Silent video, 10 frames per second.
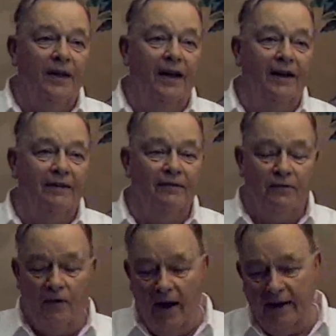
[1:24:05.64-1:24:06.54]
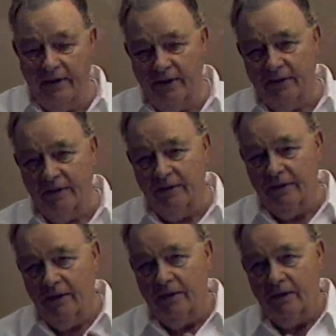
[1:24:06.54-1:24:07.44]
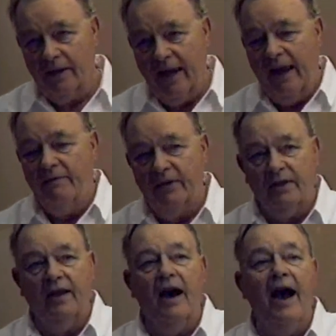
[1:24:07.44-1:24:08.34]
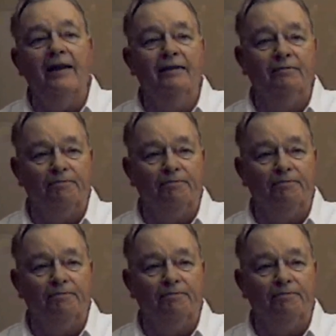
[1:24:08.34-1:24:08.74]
and find your canvas cot.